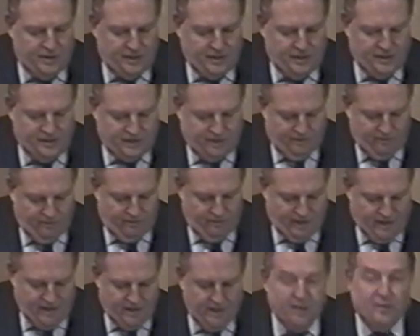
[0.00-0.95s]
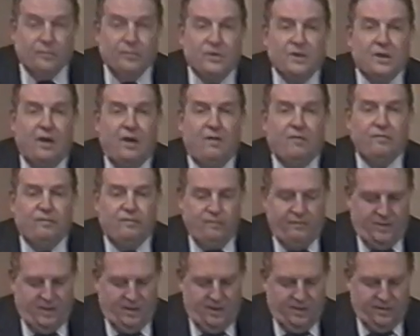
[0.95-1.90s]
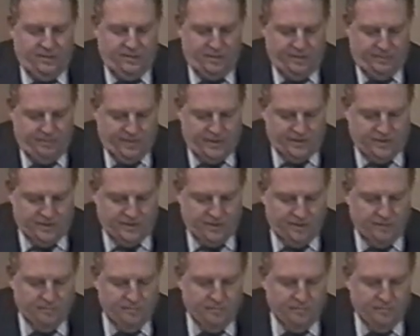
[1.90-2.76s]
in several volumes of Kapitza,